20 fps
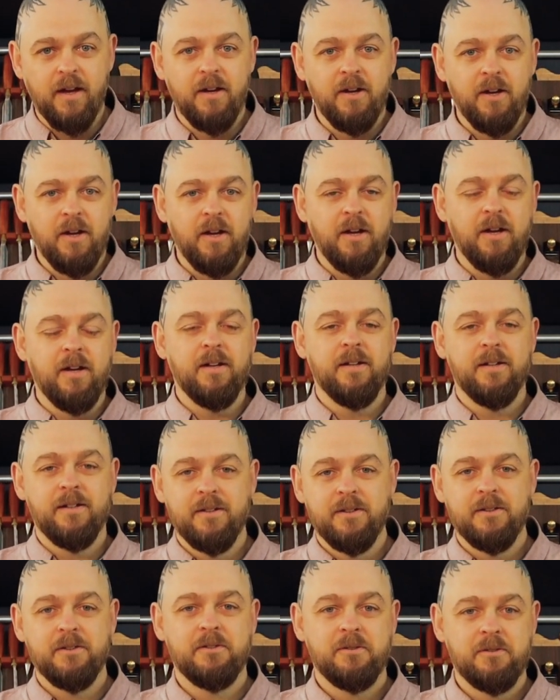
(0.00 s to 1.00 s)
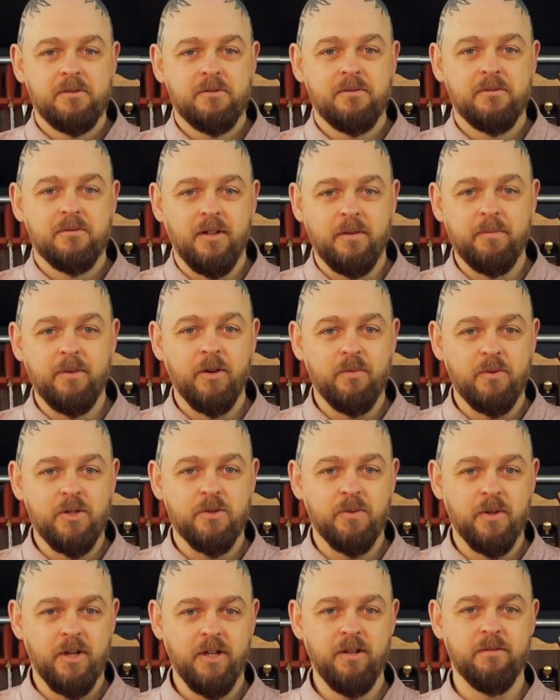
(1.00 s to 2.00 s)
let me know what
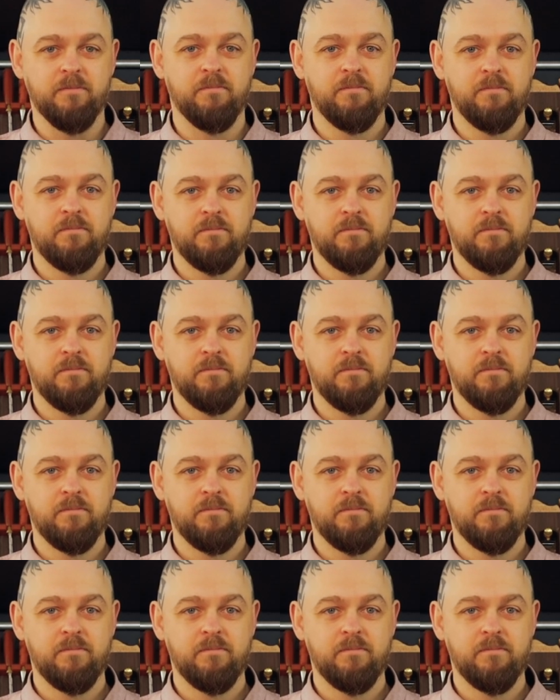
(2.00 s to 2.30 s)
you want to know.